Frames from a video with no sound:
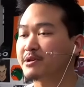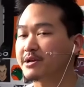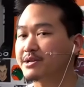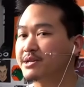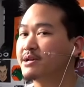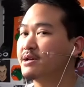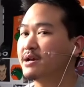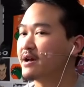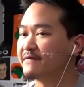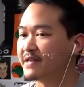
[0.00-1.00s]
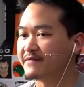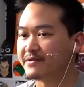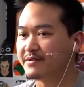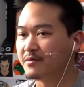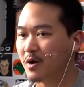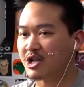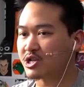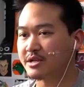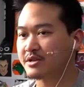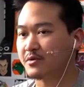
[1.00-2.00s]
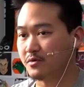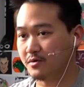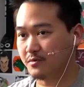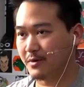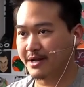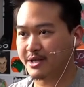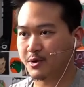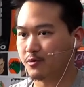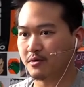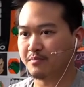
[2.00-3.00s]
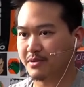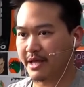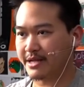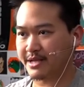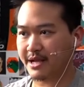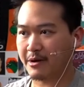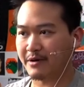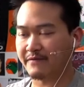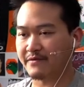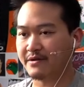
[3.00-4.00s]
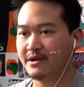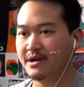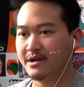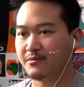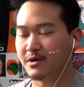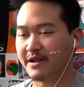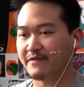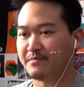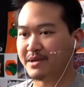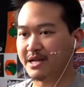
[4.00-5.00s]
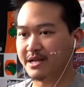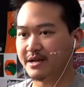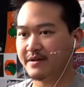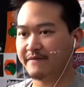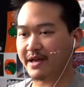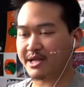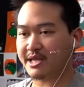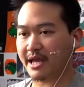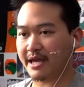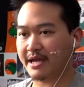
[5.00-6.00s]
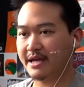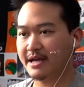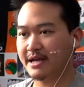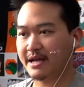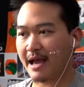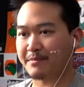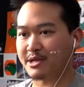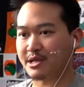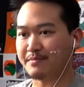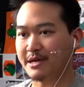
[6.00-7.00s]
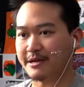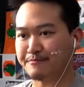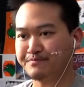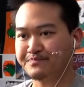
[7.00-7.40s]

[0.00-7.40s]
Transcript: because I've never watched it or read it or played it, however, whatever media Fate Stay happens to be in.